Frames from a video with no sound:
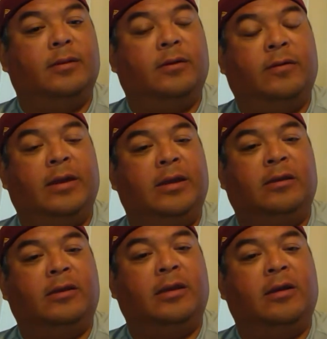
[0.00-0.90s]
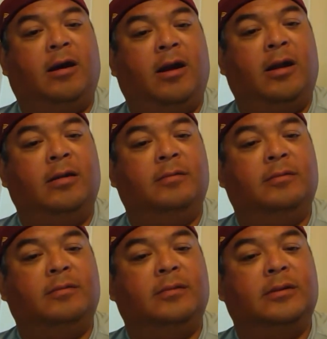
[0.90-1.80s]
Great looking card.
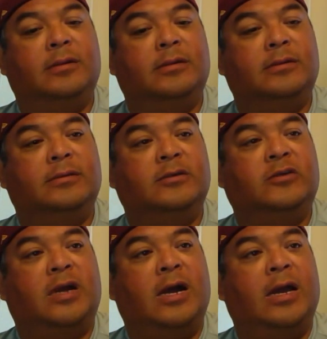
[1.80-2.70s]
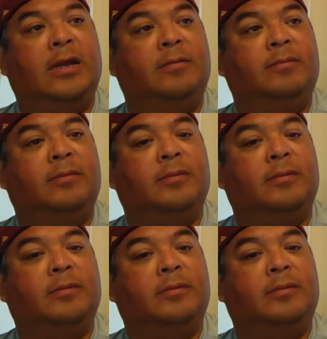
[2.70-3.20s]
The shine.